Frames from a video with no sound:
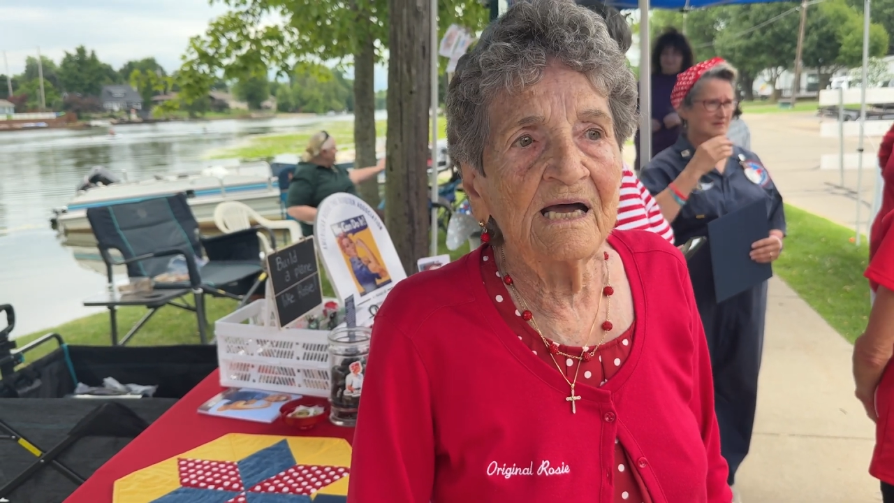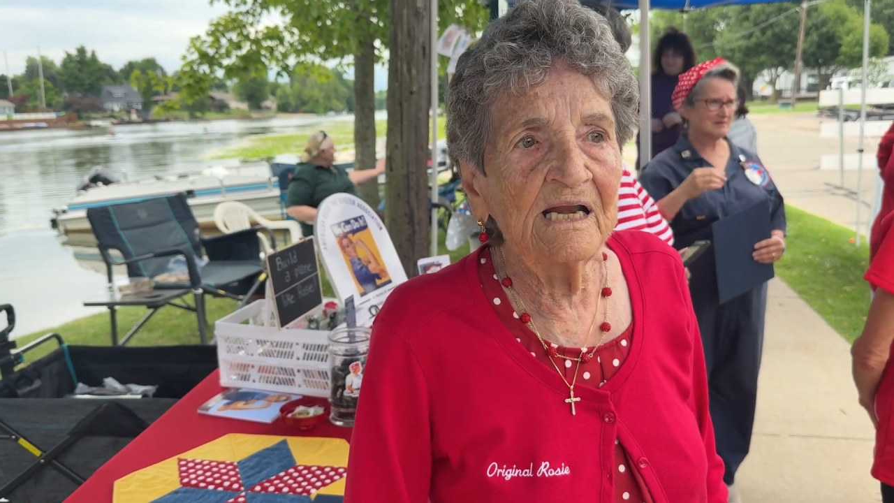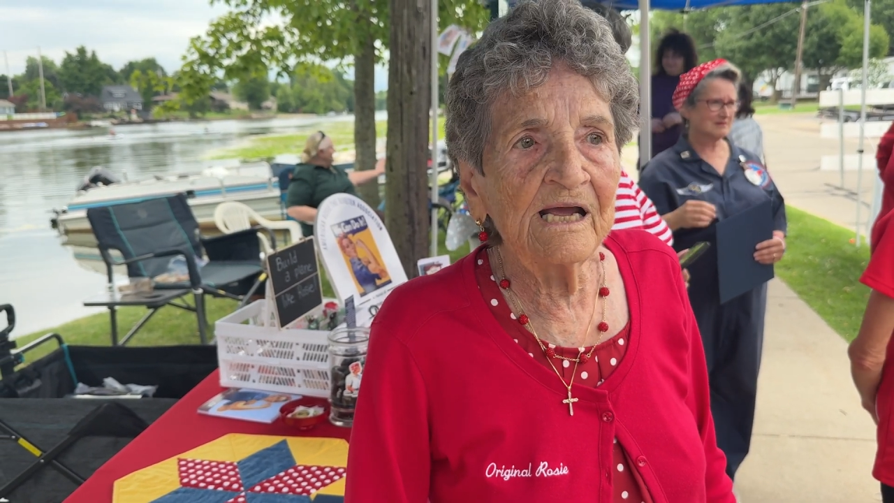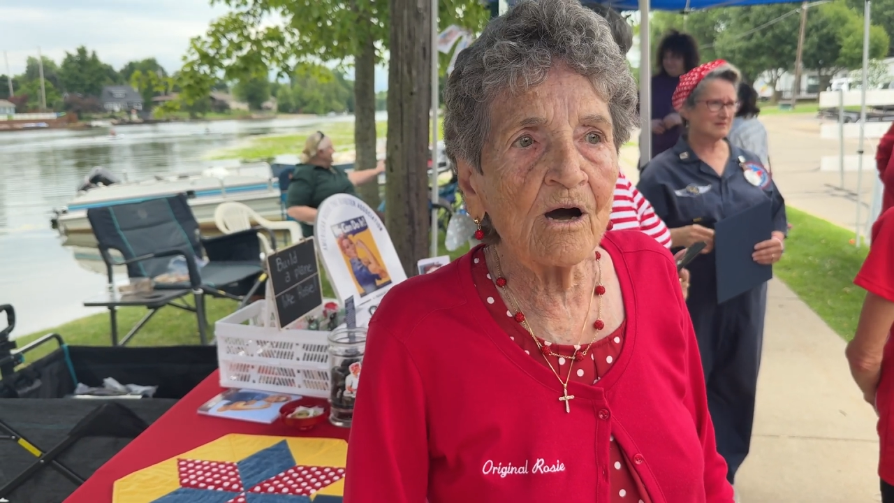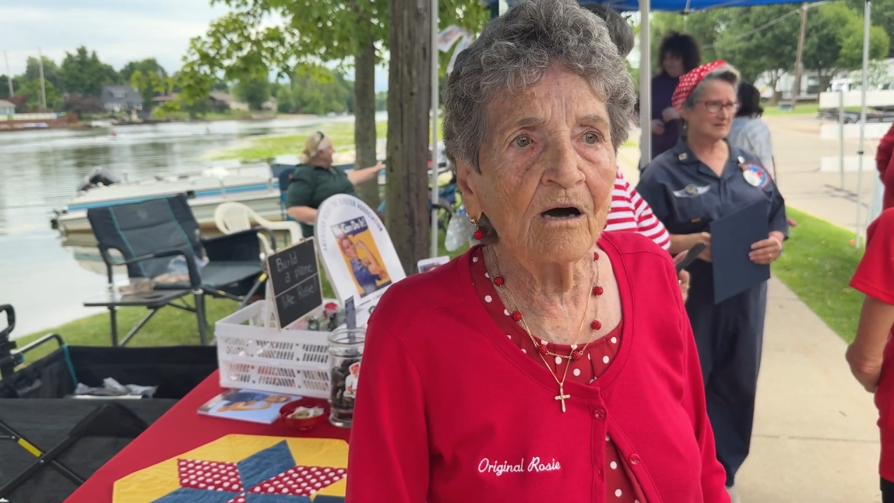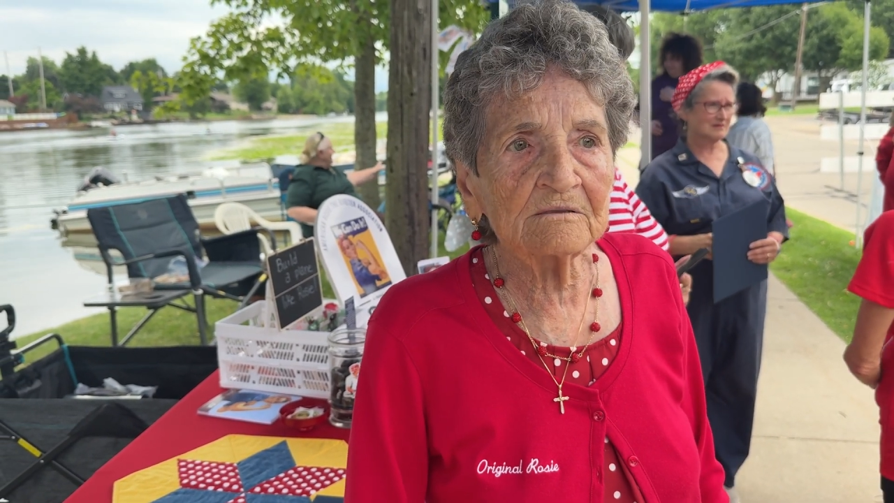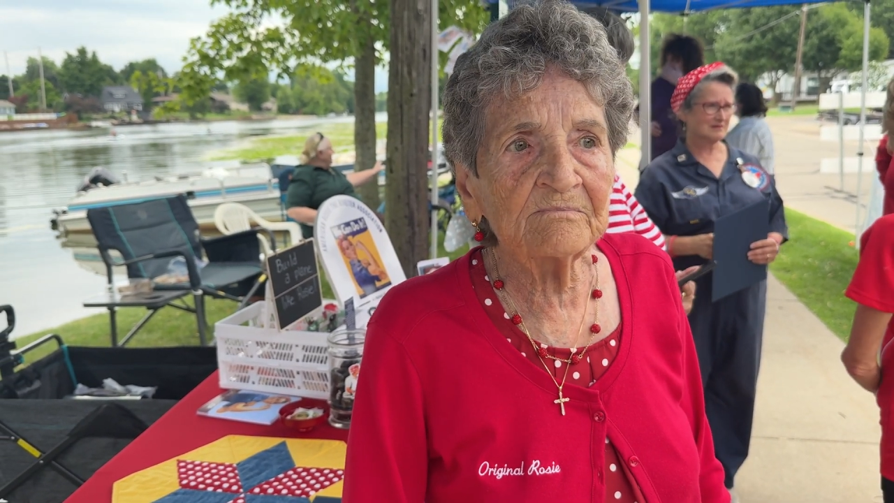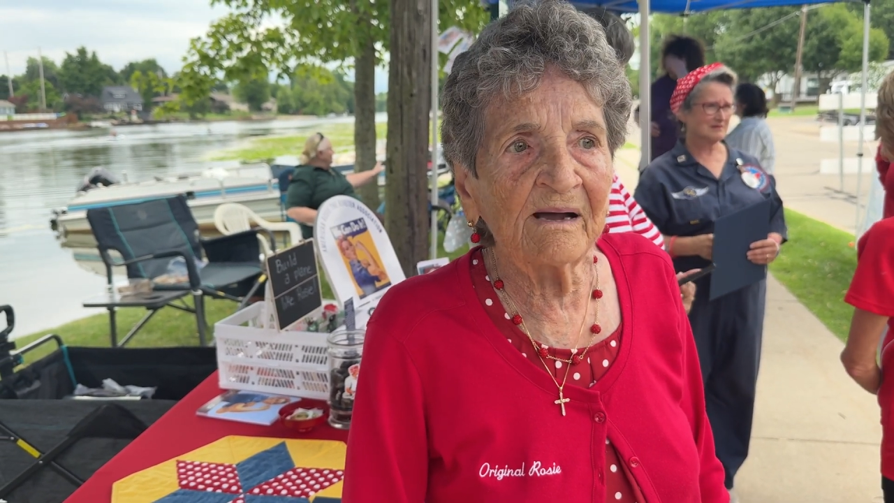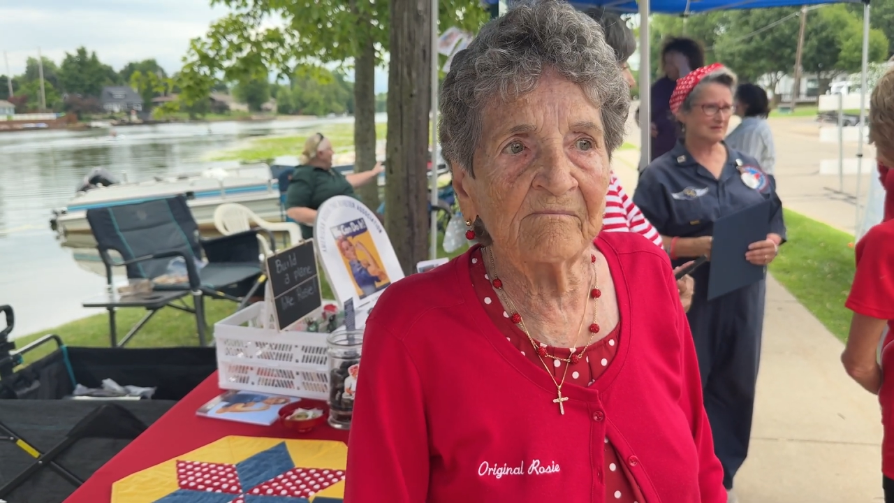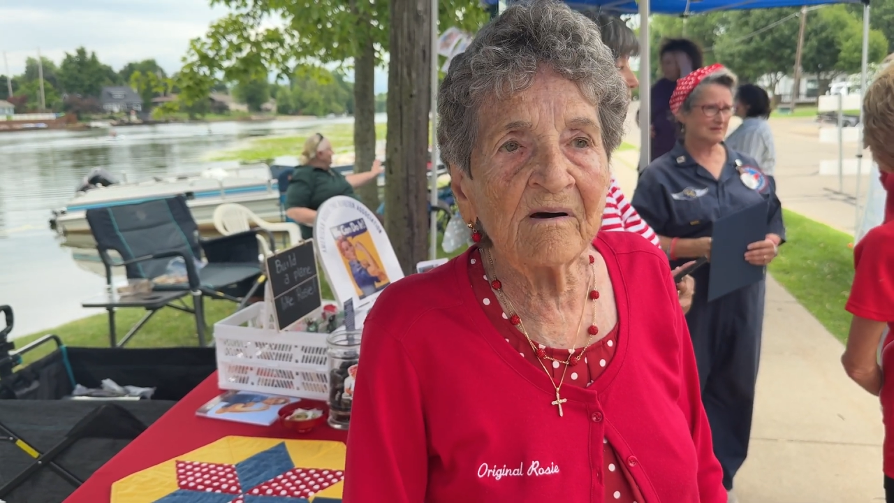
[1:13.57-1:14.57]
And he
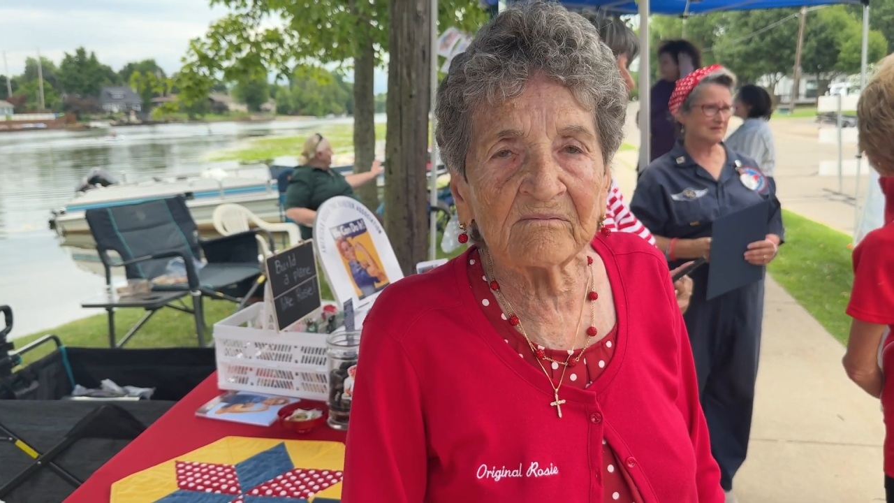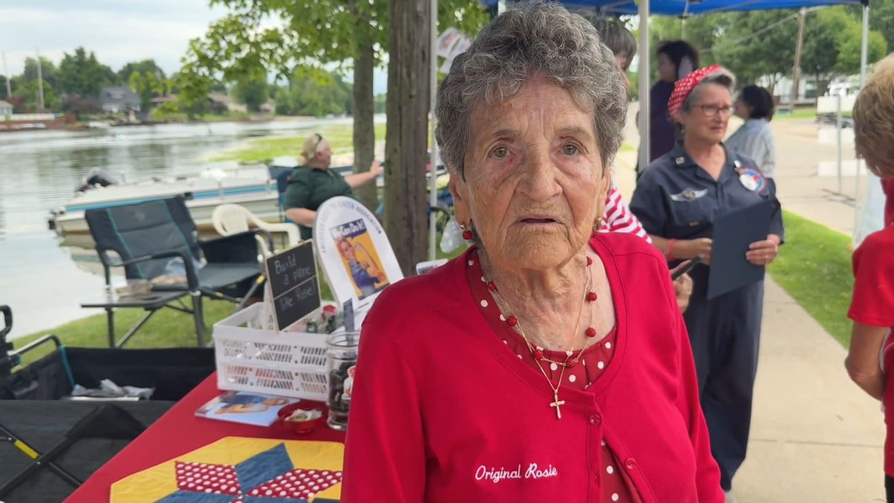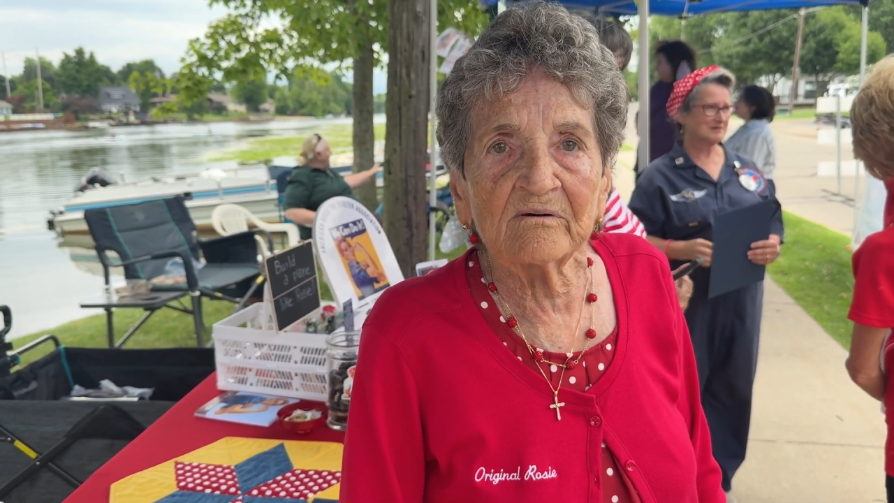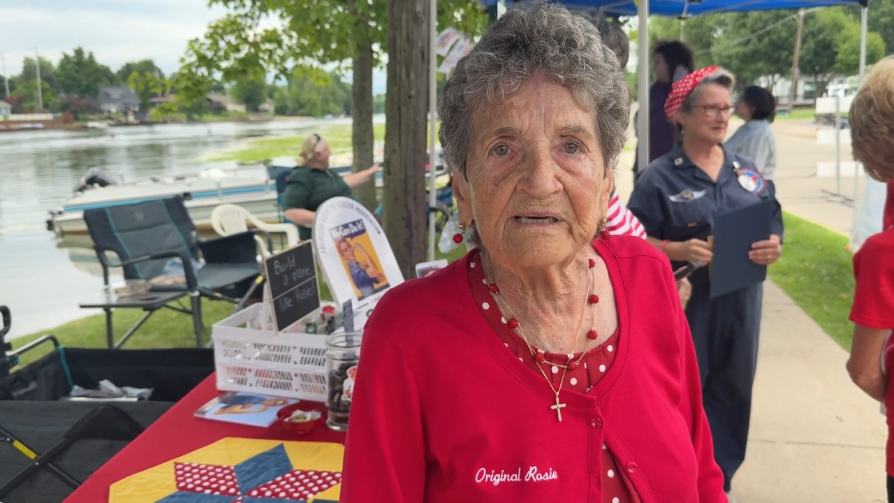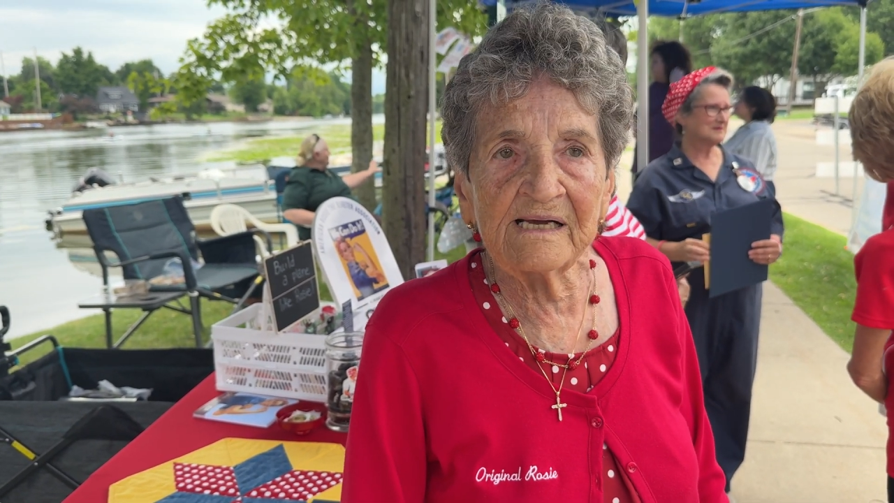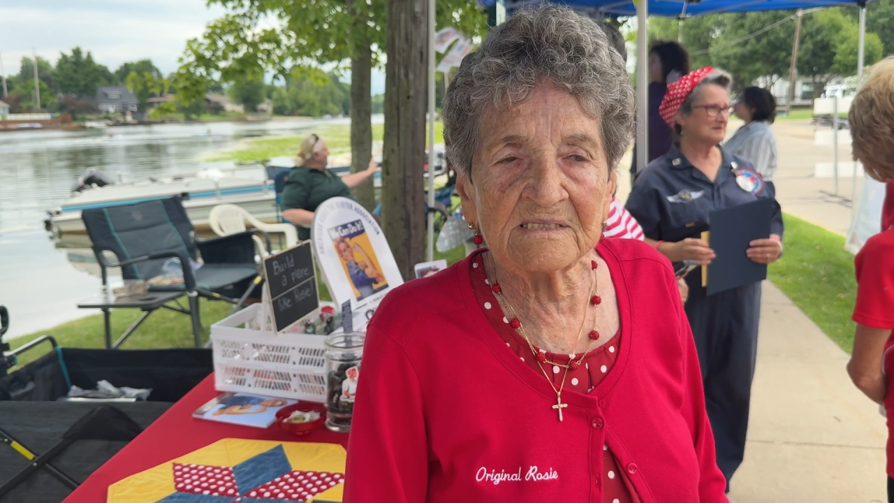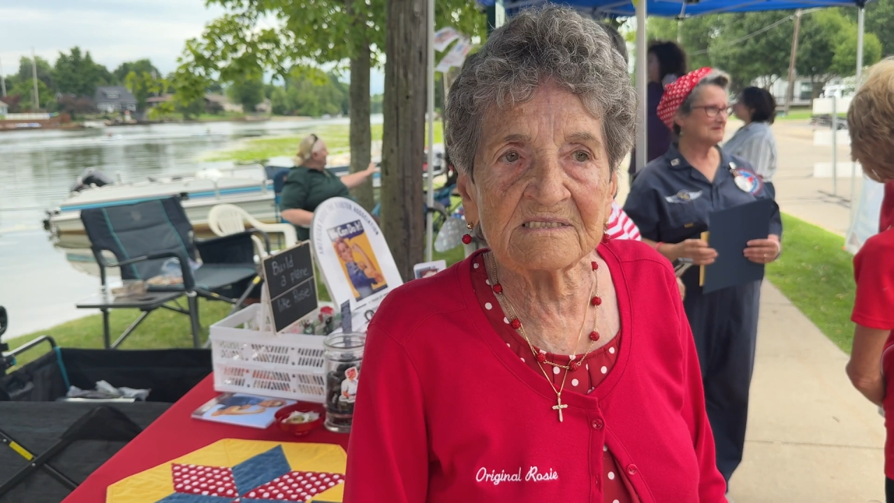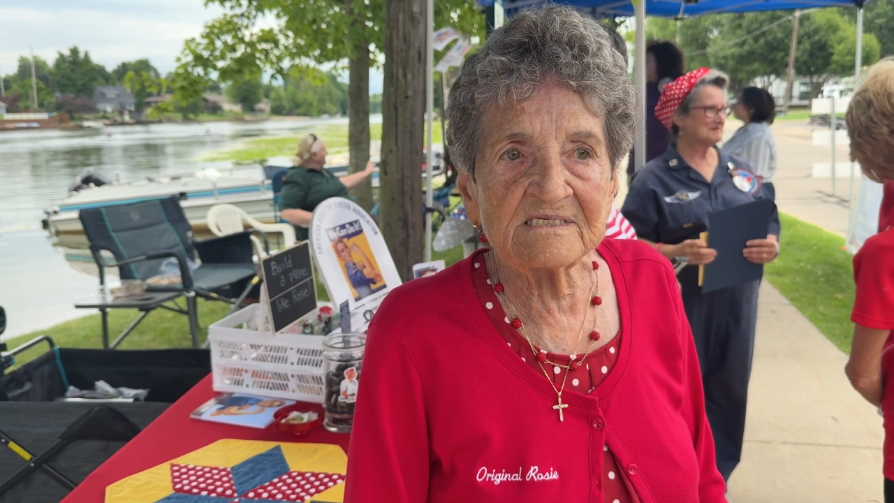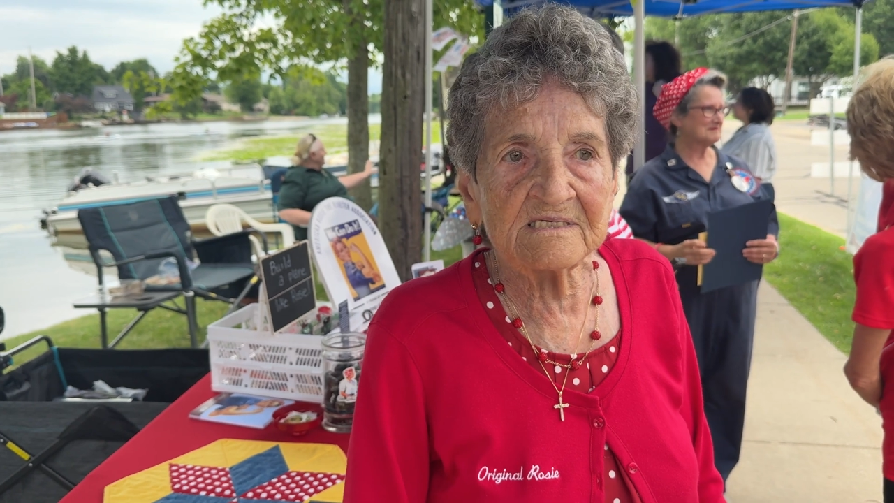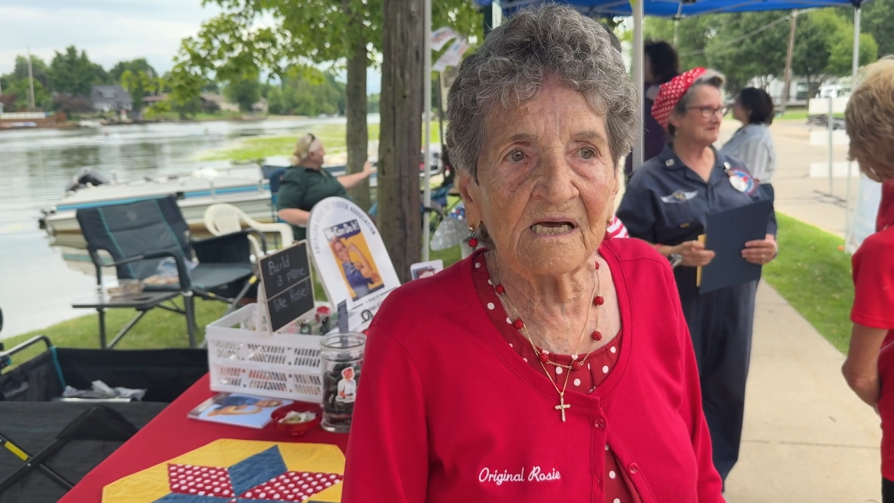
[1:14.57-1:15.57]
called my mother
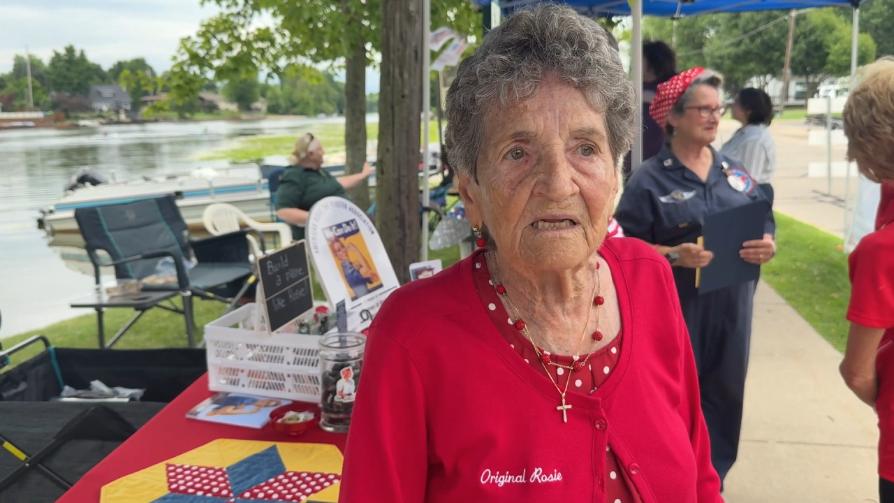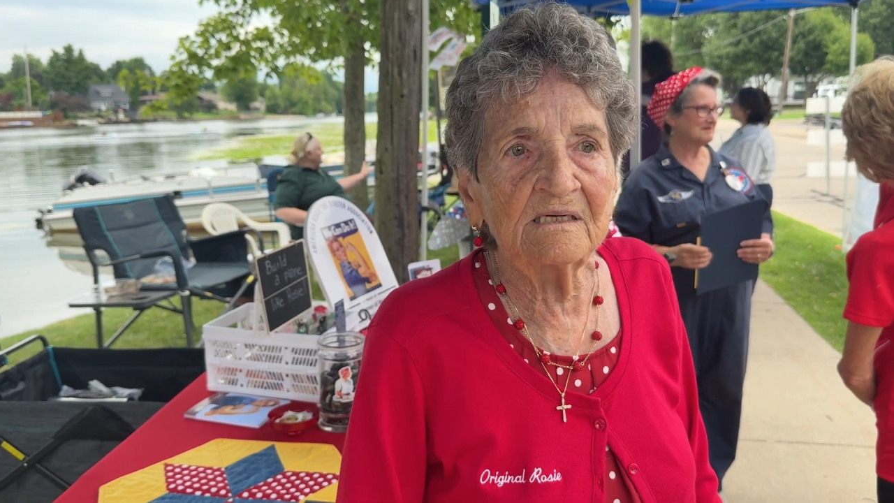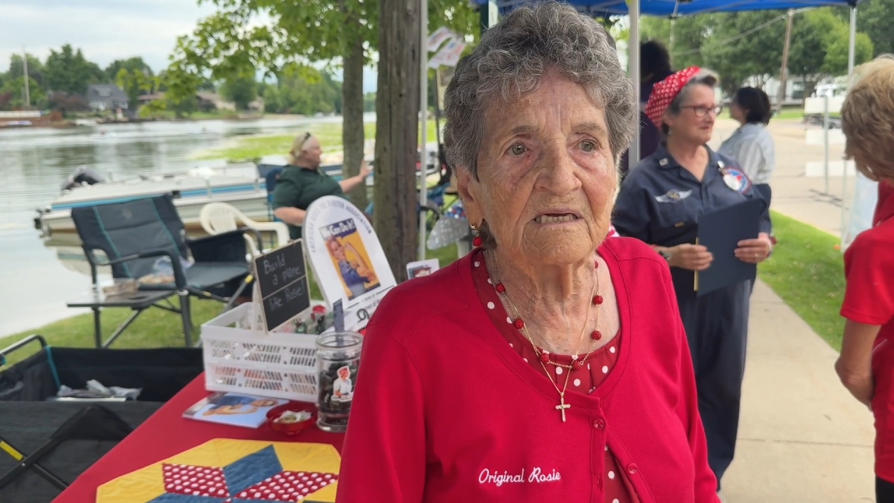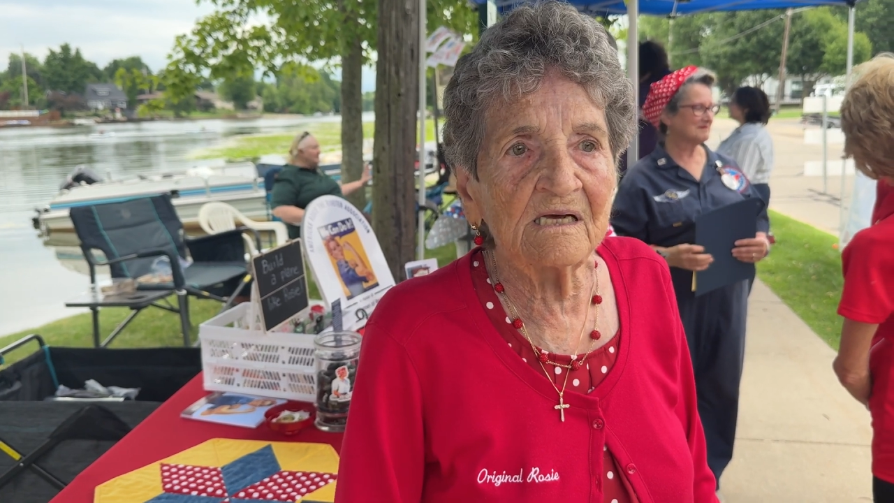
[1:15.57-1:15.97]
and said